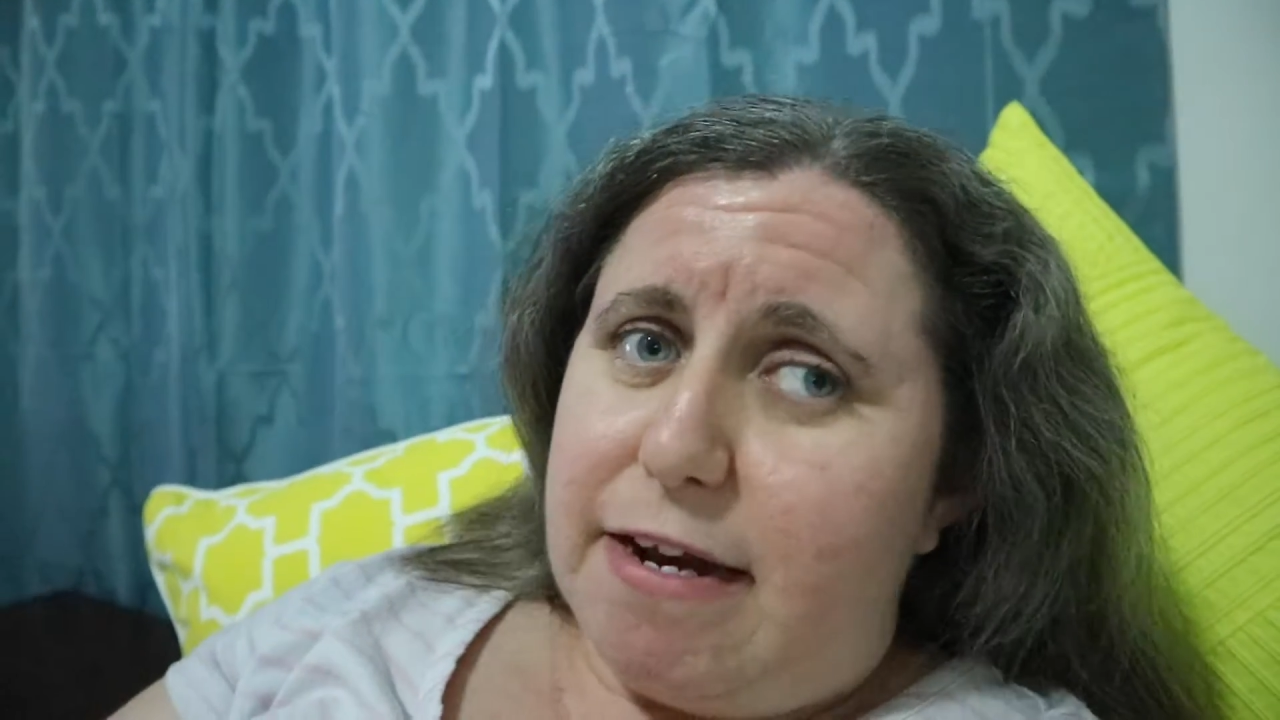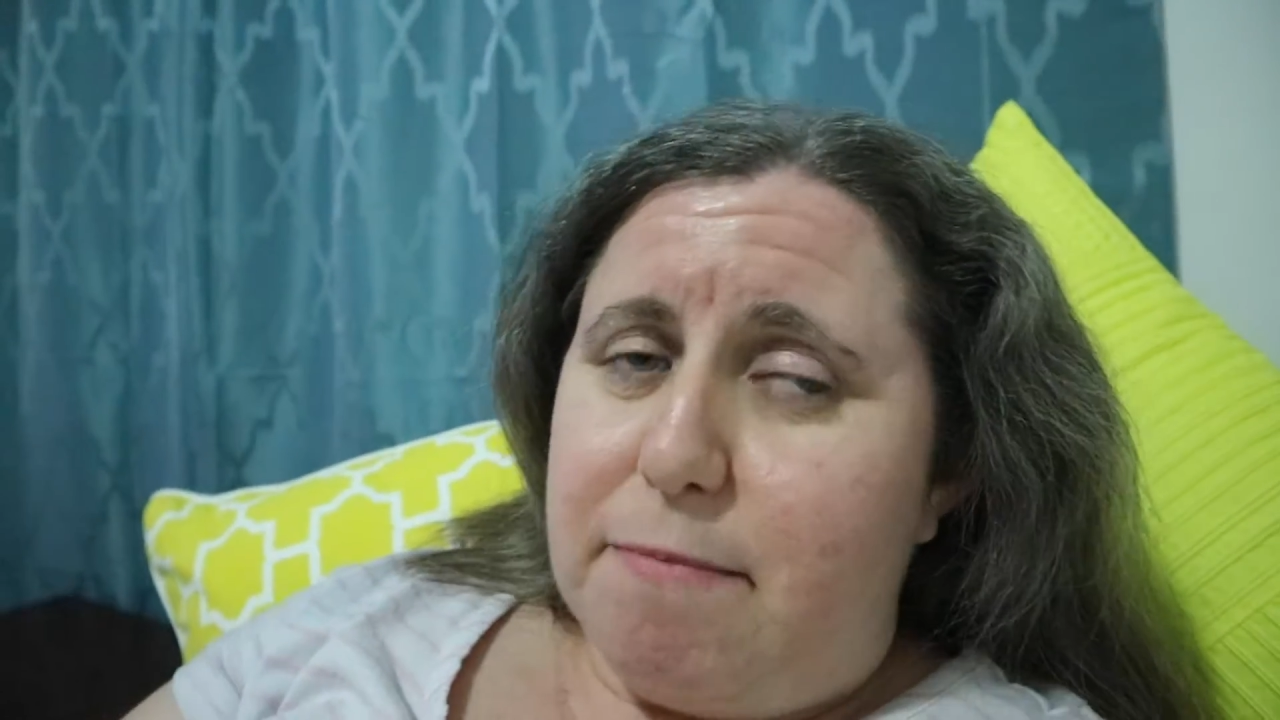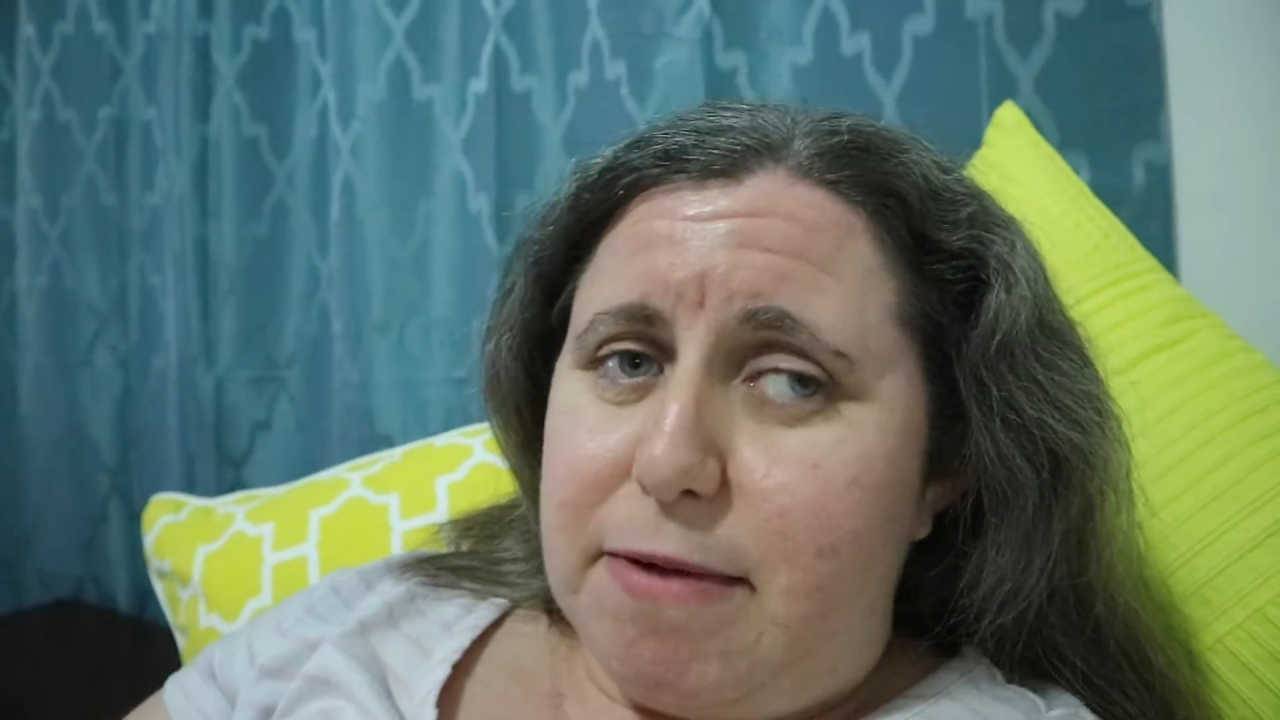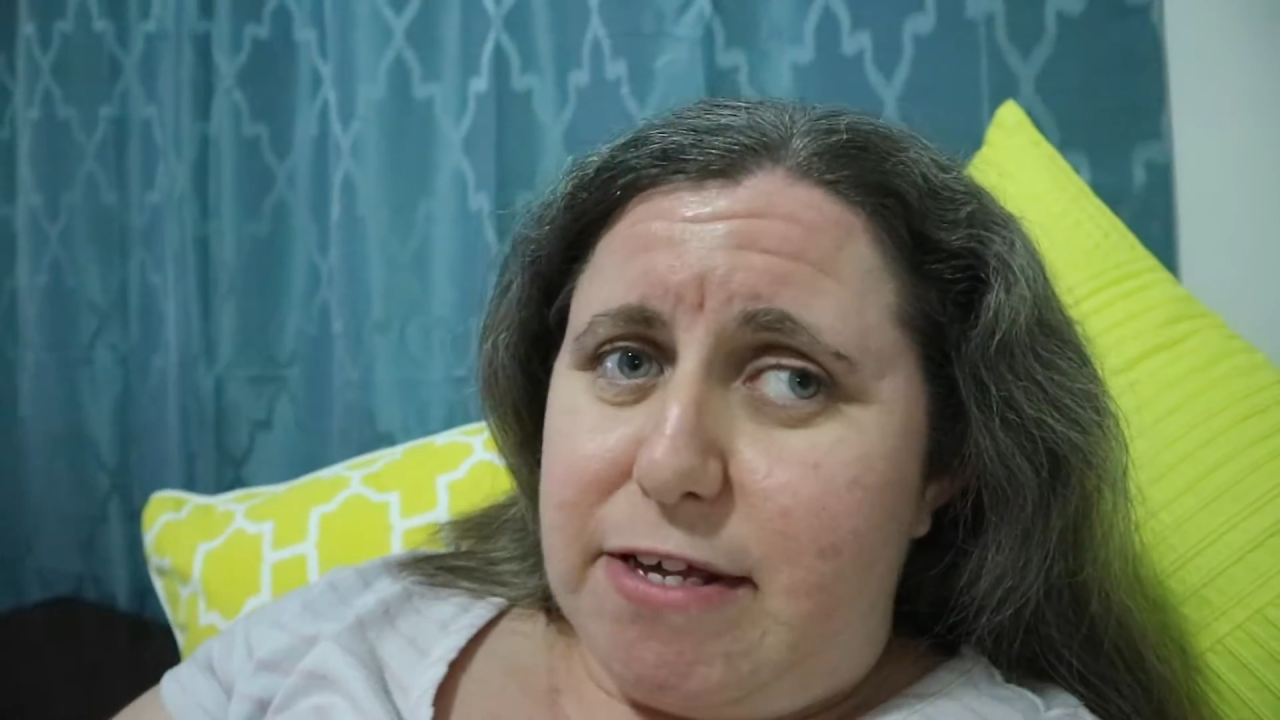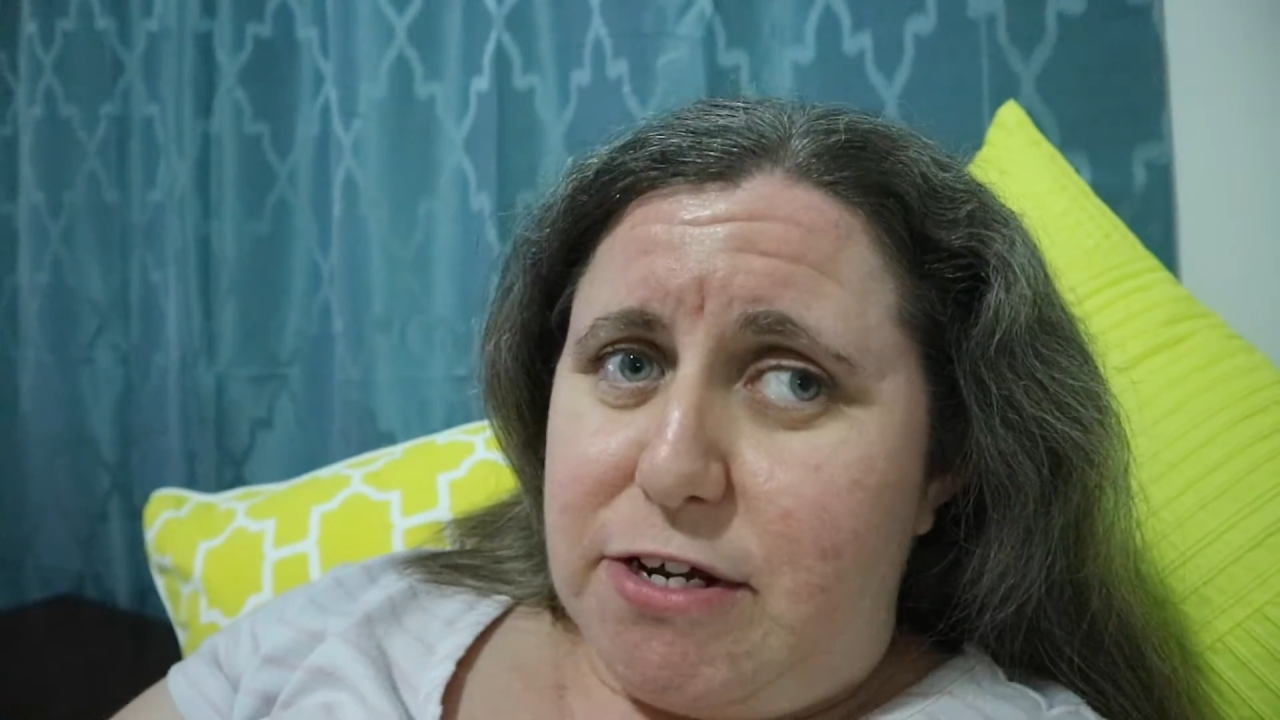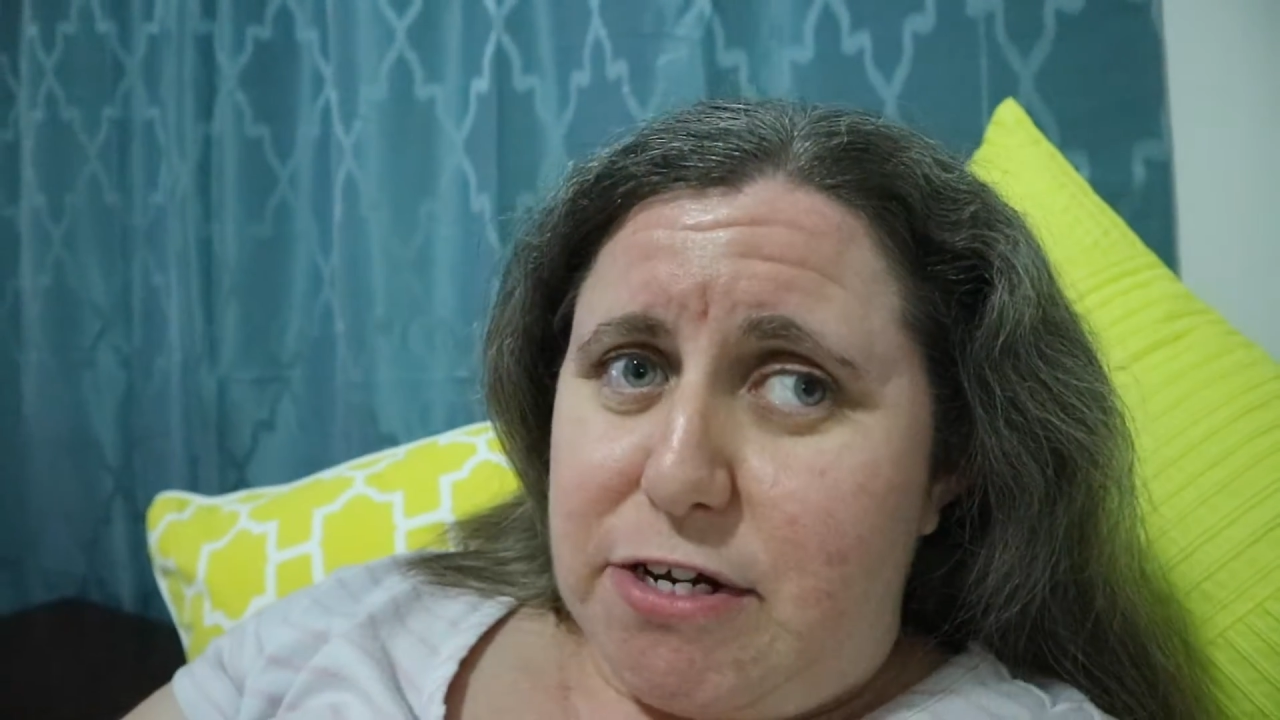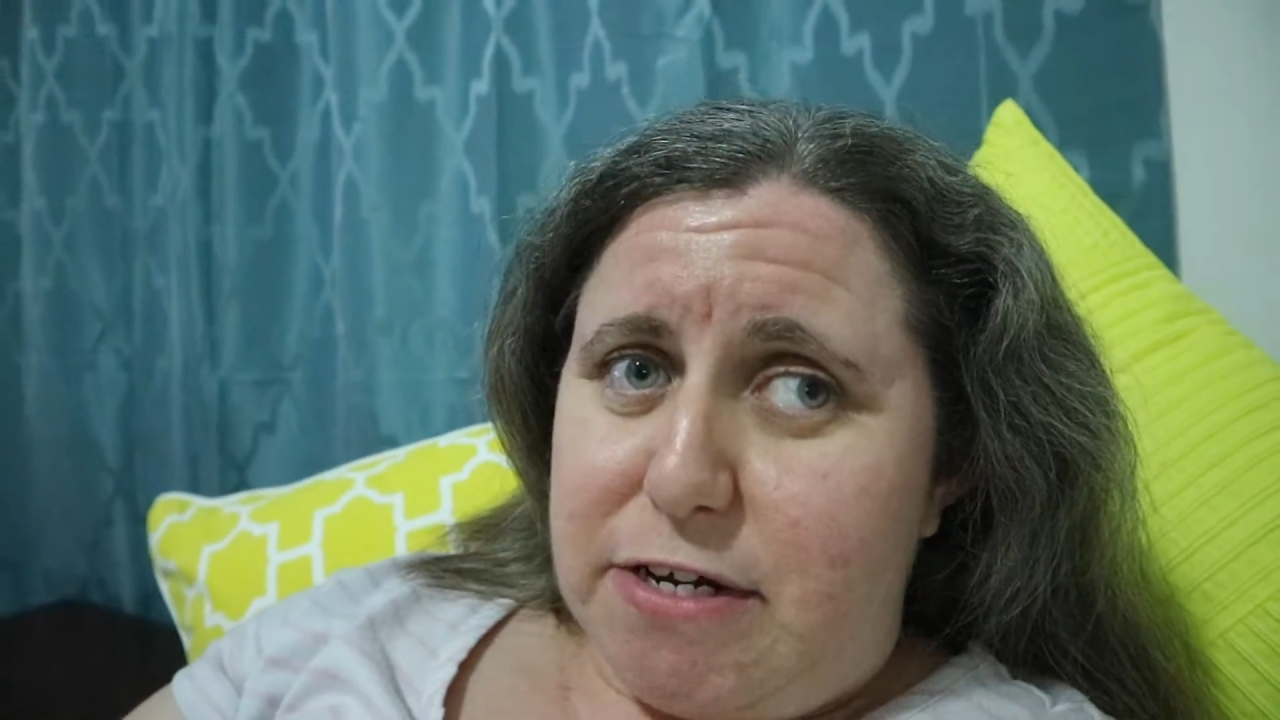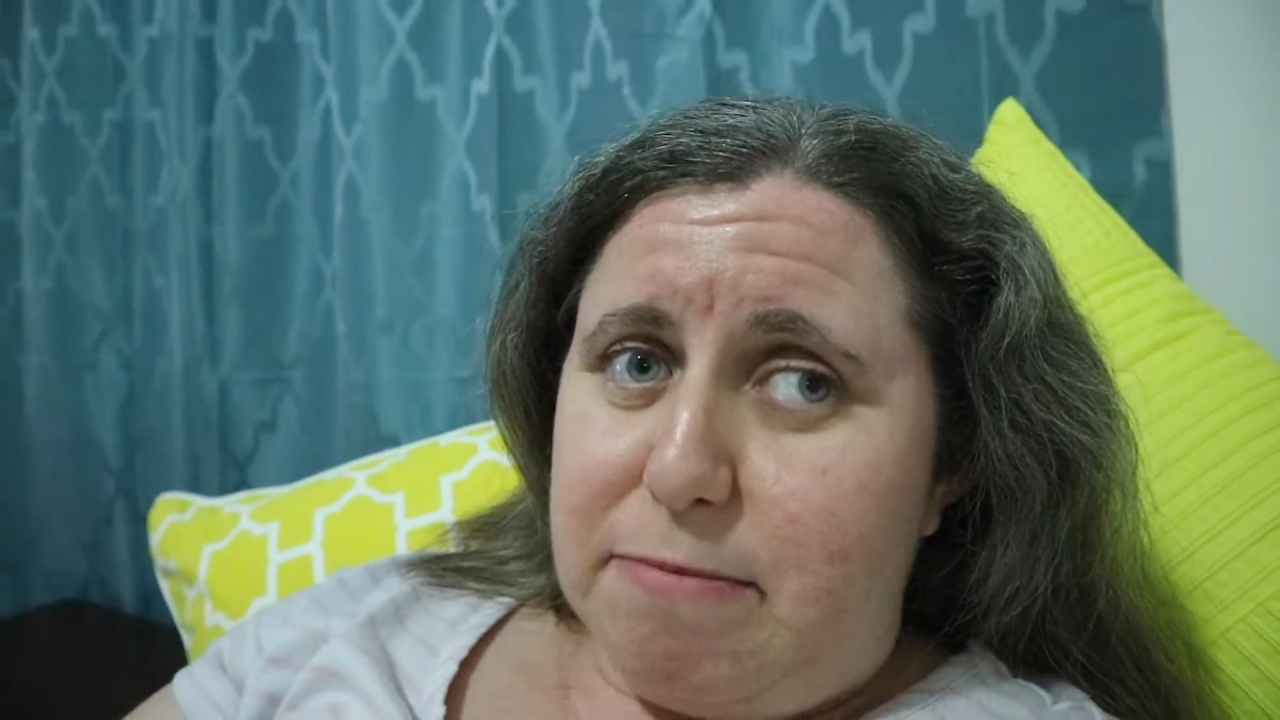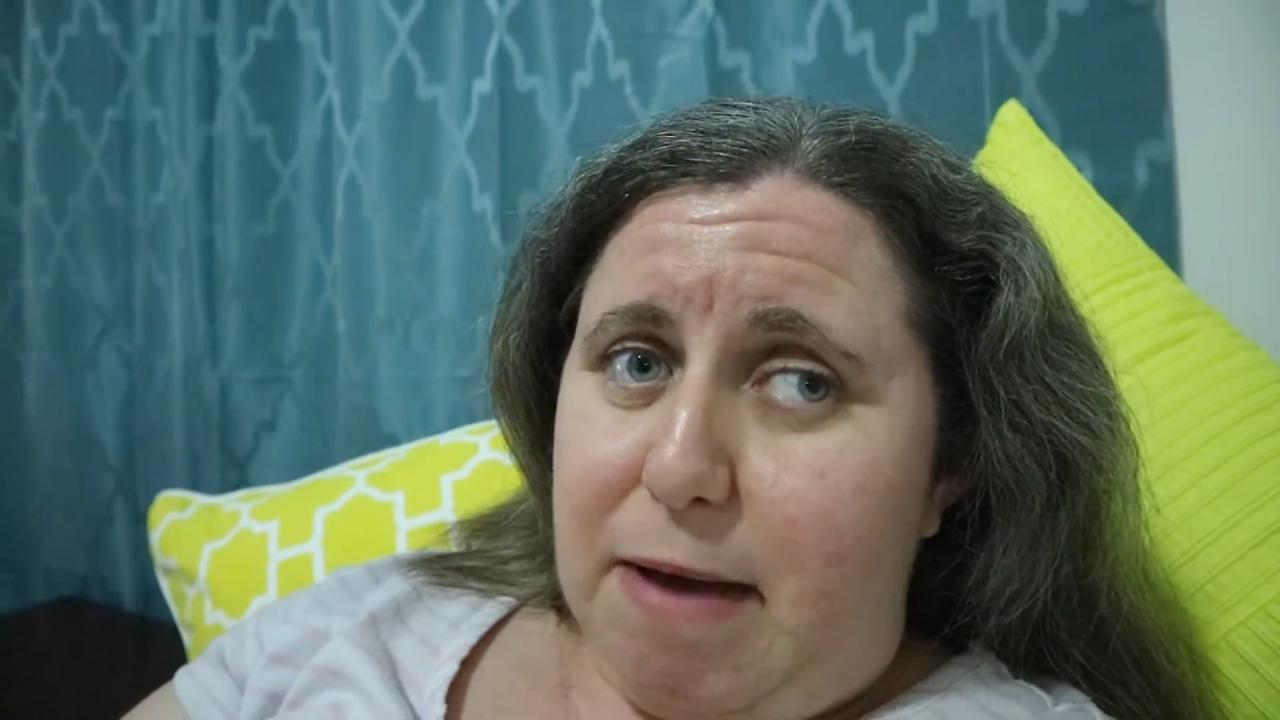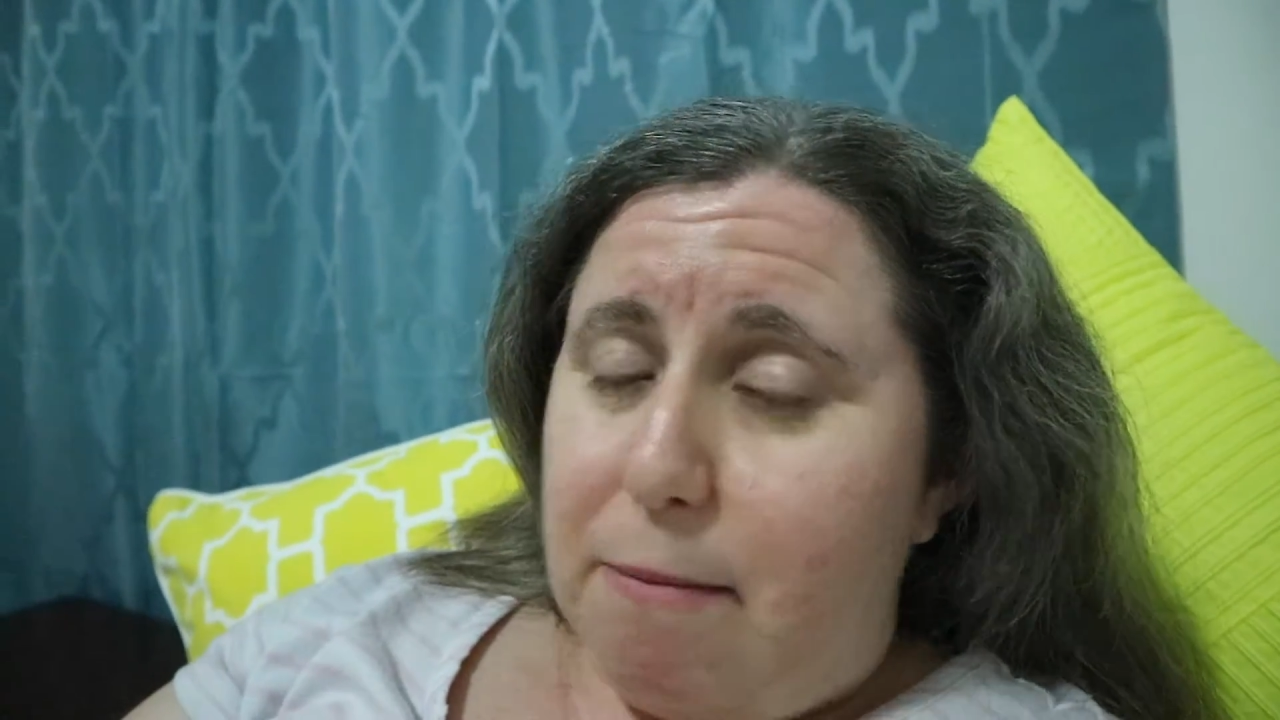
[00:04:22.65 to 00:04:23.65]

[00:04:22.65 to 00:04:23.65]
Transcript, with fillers: in a position to be